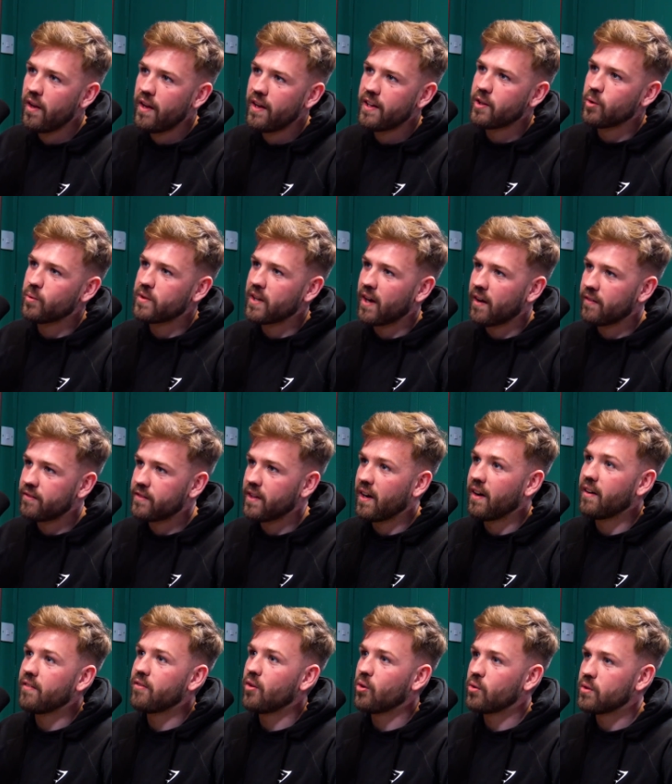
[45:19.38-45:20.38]
they would have to
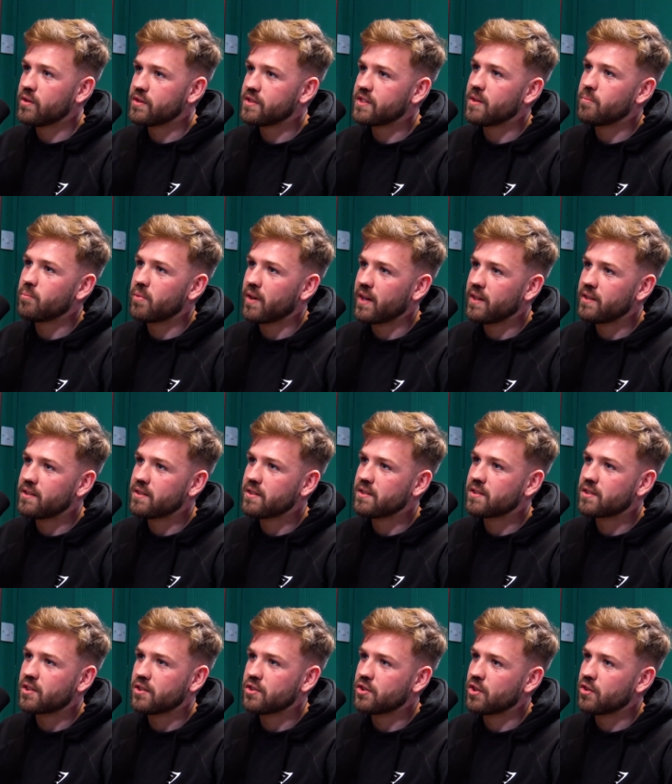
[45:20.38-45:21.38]
have all the same prices
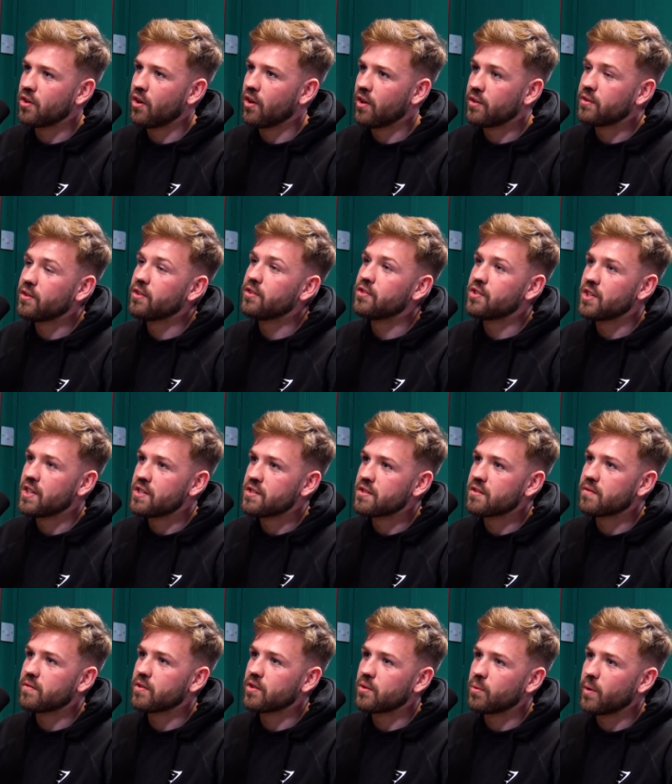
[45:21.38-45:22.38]
because right. you're not allowed to change it
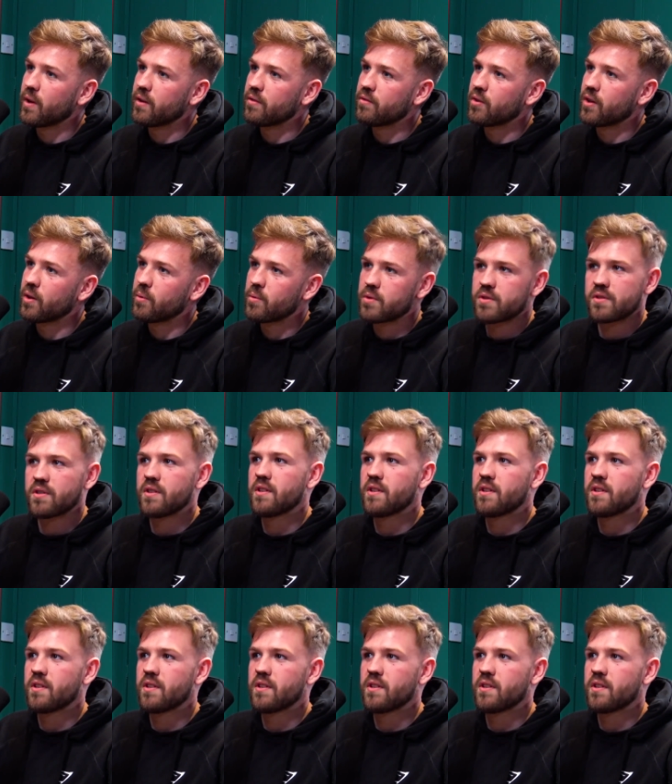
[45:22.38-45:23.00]
for twenty four hours.